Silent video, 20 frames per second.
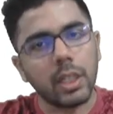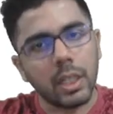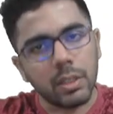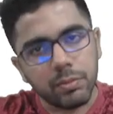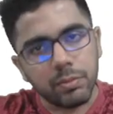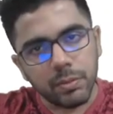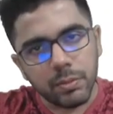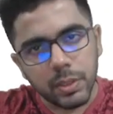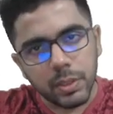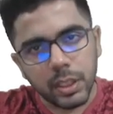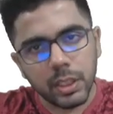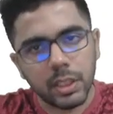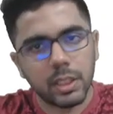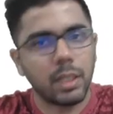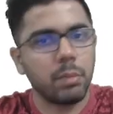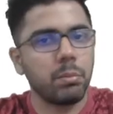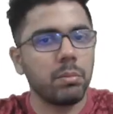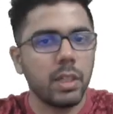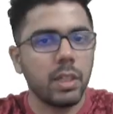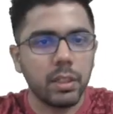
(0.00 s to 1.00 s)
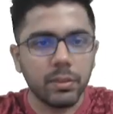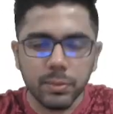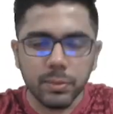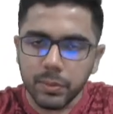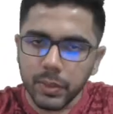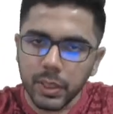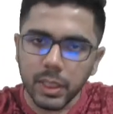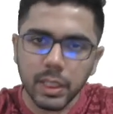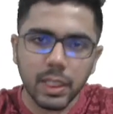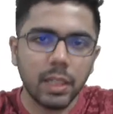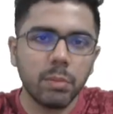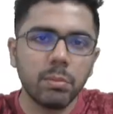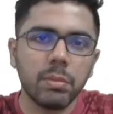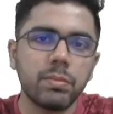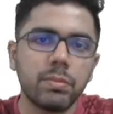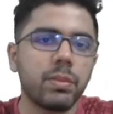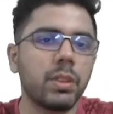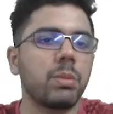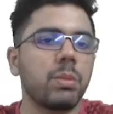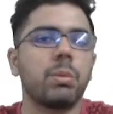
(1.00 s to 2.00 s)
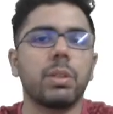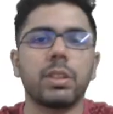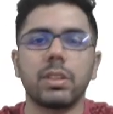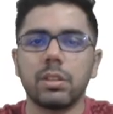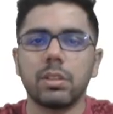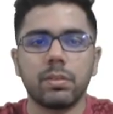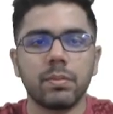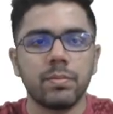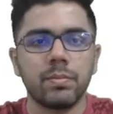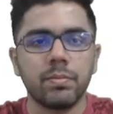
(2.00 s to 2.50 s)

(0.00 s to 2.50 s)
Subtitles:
every time, every question.